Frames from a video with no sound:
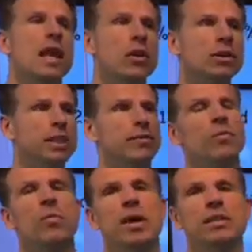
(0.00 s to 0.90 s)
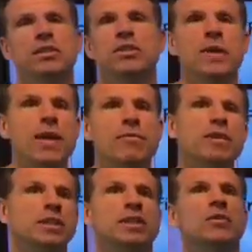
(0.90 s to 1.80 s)
There are different ways to do
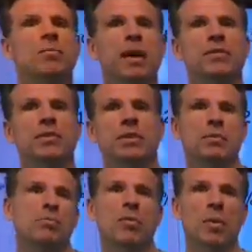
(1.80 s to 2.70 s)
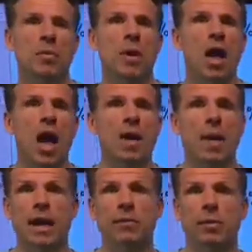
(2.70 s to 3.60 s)
every single maths problem.
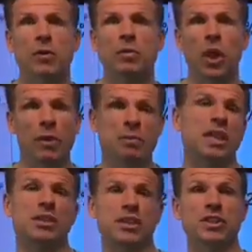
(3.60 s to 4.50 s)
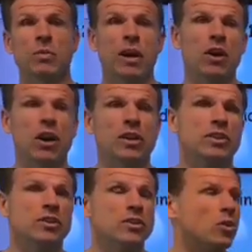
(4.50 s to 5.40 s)
And if you learn percentages the way I
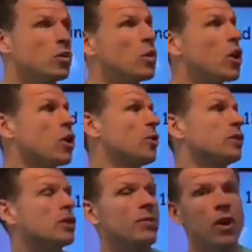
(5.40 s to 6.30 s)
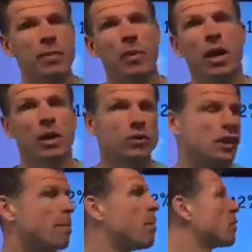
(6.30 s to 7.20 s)
learned it at school, you would just divide it by
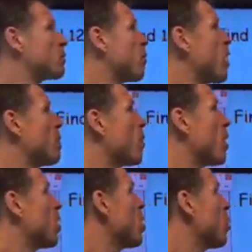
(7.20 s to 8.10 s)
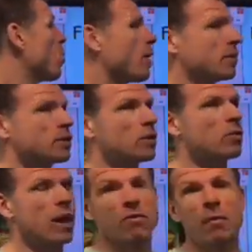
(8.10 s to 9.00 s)
100, then multiply it by
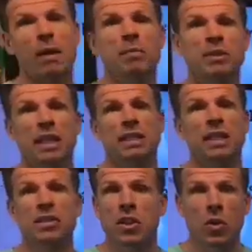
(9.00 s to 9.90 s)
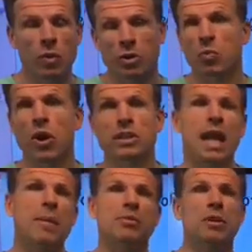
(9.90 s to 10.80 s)
whatever amount percent it is, which works
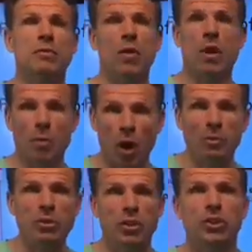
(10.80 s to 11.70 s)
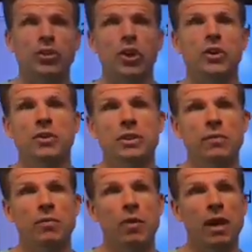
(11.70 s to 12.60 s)
absolutely fine. But I'm just going to show you a
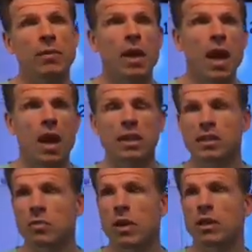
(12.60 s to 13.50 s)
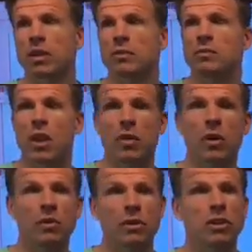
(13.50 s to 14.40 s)
different way. This is a way that I know a
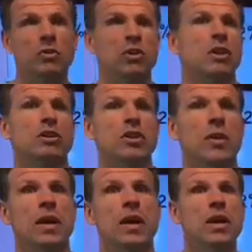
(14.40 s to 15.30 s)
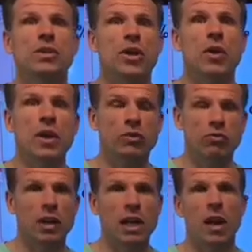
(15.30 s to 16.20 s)
lot of the children like to do it, so
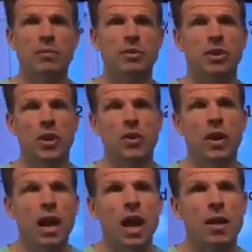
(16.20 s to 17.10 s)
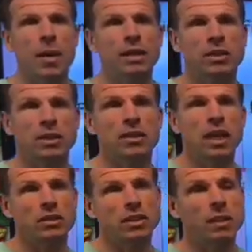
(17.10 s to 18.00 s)
it's really up to you. As
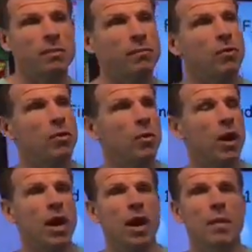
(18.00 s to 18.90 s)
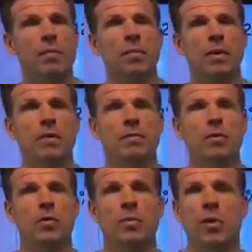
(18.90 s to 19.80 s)
I said before,
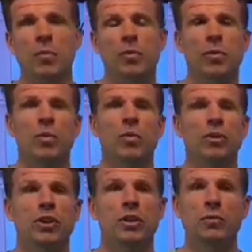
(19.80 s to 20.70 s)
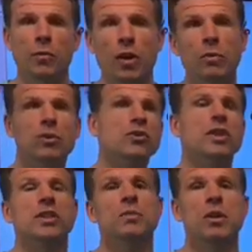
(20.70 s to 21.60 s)
if you're a pupil and you're watching, find what
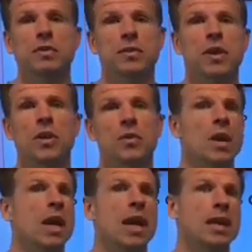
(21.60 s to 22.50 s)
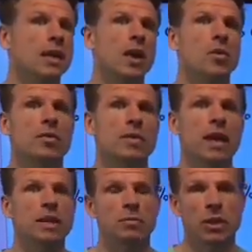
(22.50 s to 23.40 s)
strategy works for you and then go with that.